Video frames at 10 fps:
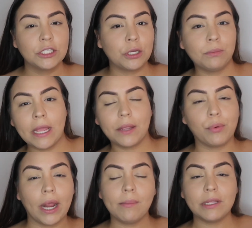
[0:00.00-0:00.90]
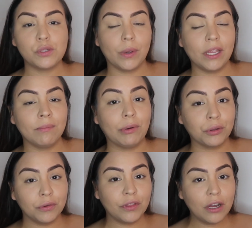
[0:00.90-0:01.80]
So I'm like right in between
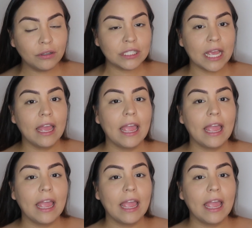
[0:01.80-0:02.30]
both of those.